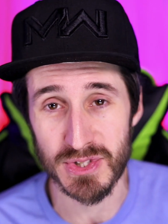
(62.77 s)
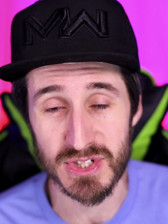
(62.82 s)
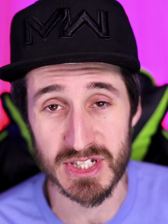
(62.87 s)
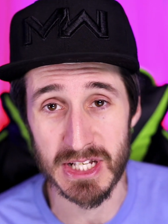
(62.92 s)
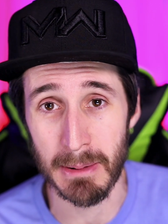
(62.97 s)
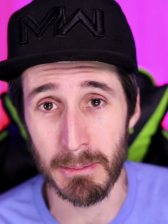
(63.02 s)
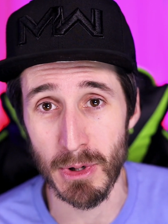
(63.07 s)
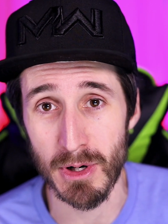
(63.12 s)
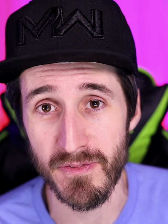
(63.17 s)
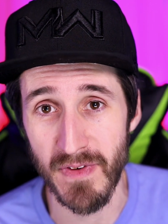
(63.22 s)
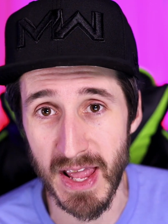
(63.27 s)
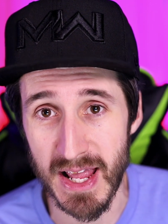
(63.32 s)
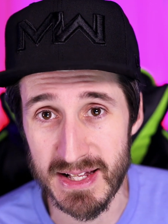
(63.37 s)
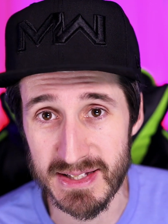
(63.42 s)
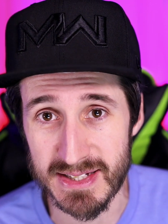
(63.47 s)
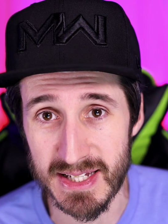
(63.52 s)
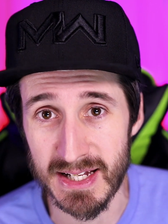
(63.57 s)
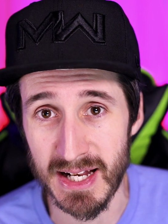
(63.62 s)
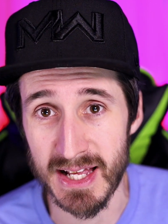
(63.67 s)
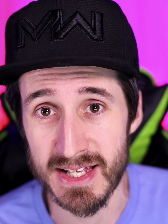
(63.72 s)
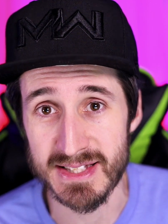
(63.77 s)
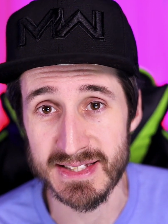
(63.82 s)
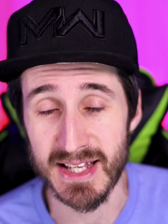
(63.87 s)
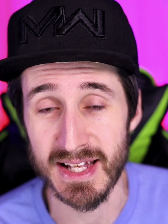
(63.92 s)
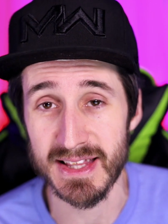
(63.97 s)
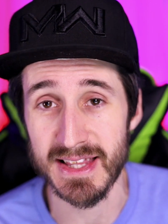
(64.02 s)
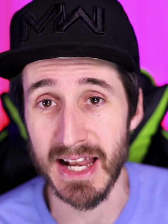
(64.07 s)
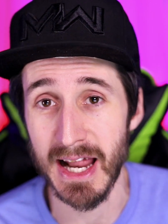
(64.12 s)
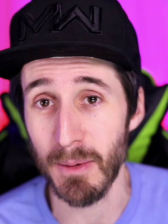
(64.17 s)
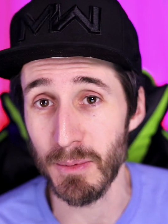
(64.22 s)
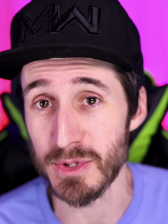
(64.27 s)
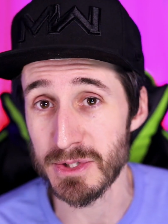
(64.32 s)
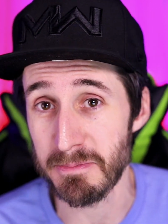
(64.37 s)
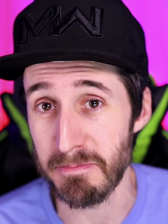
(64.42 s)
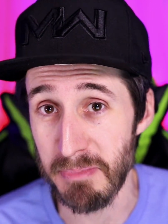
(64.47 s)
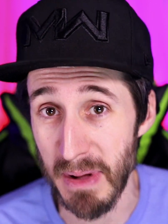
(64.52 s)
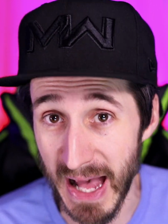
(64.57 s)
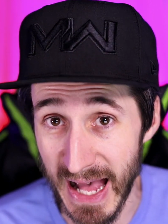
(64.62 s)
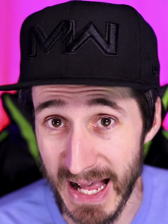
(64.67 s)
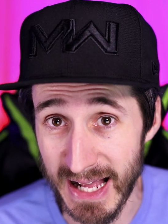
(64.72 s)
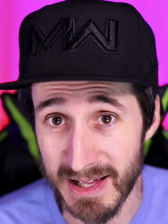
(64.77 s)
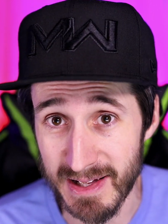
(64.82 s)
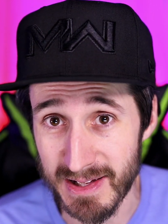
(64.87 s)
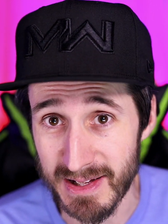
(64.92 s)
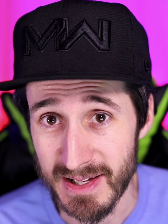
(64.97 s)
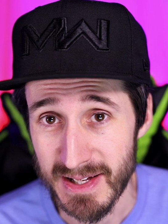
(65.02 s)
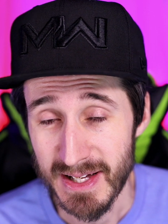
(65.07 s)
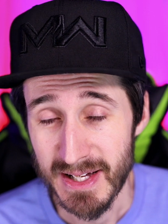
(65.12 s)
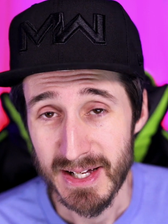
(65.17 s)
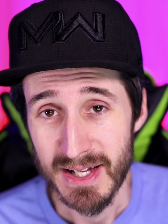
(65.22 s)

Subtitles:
Summer of 18, I said that I was back.